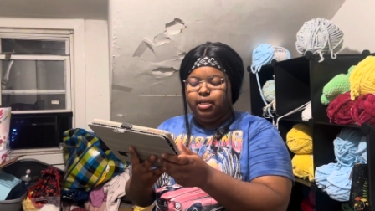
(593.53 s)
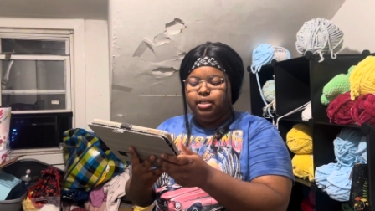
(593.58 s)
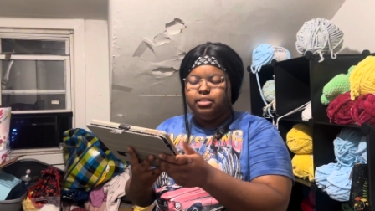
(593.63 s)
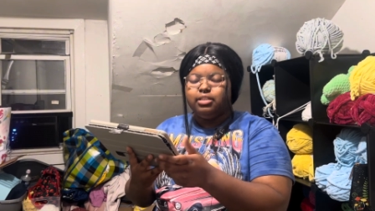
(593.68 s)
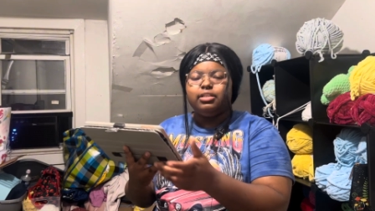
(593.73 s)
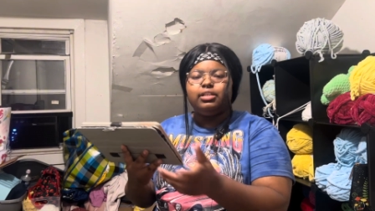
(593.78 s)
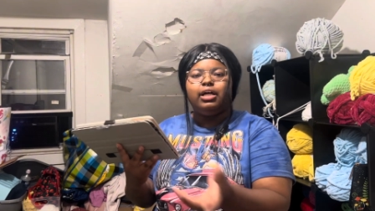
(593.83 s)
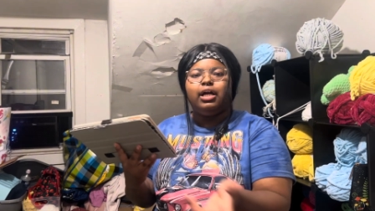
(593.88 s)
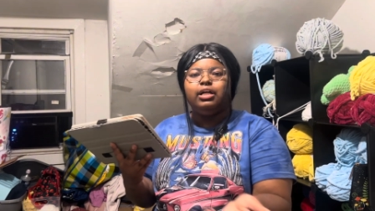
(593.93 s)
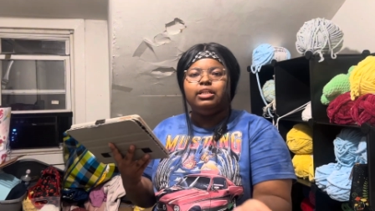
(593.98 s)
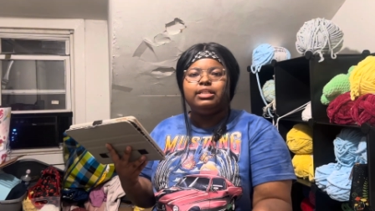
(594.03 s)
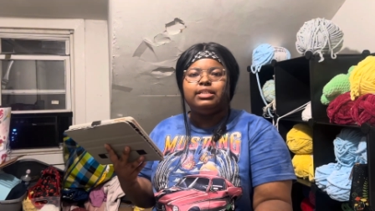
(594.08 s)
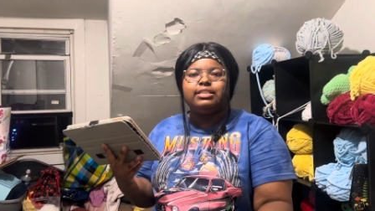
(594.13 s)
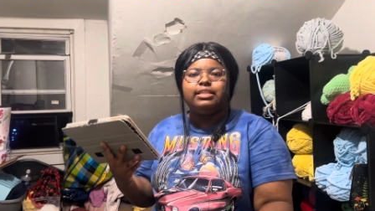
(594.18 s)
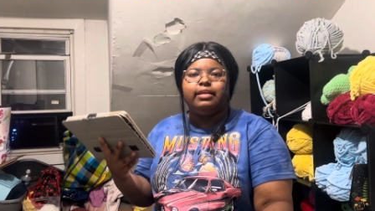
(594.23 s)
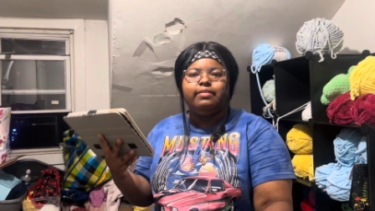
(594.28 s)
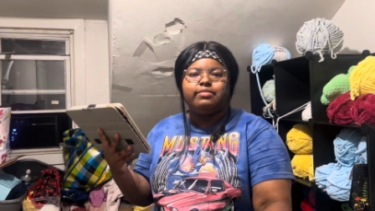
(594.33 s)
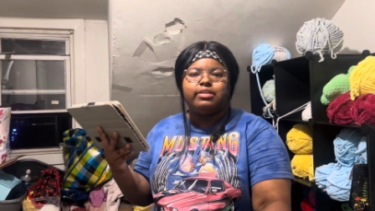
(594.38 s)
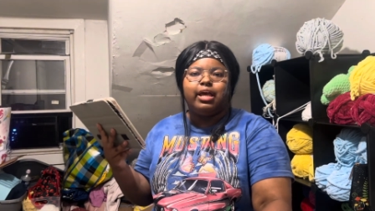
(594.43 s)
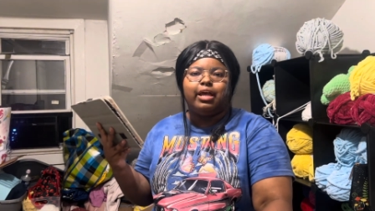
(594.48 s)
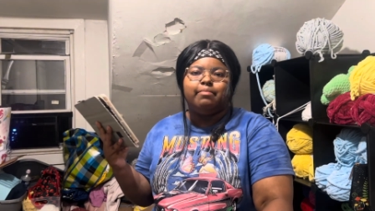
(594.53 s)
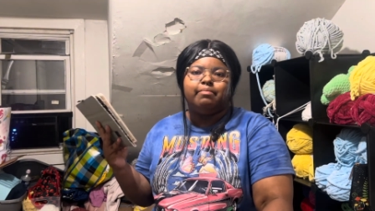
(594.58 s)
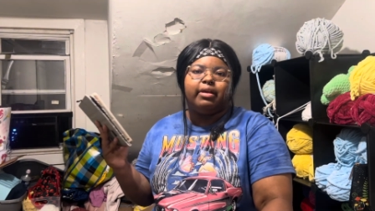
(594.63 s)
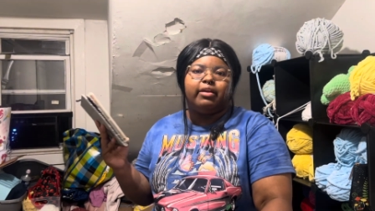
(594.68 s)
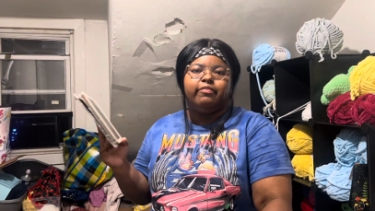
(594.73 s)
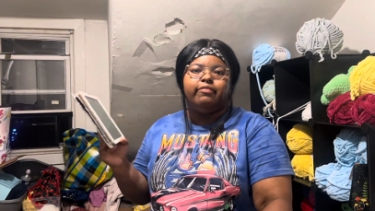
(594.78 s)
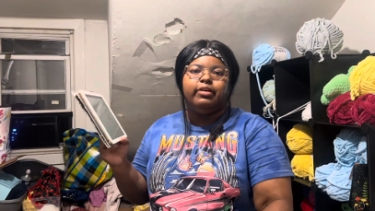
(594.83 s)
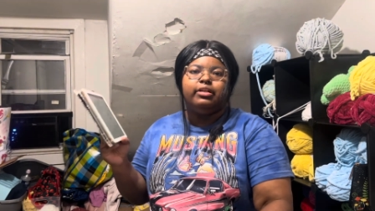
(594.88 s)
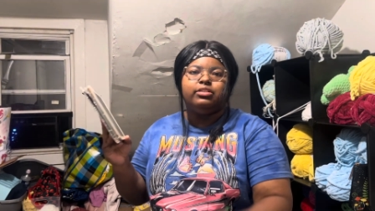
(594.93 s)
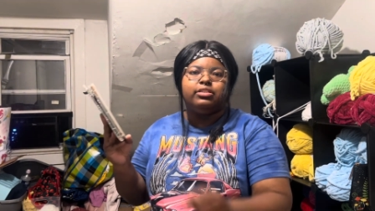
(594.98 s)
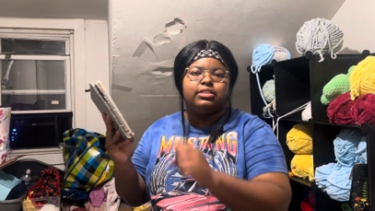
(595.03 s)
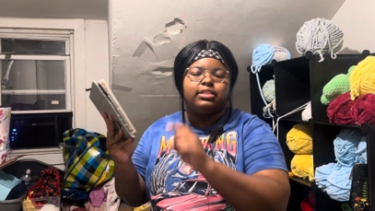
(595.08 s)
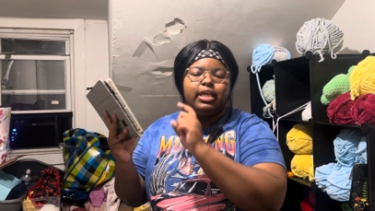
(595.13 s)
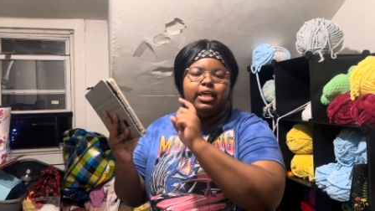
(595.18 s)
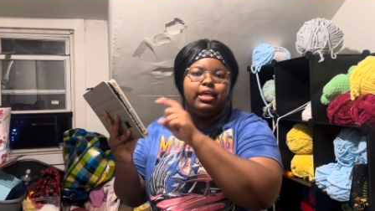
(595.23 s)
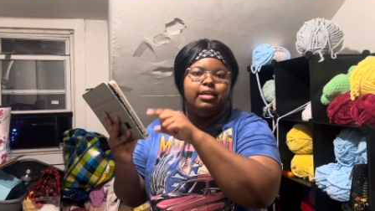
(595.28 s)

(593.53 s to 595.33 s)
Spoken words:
they're not in the same time. My friend just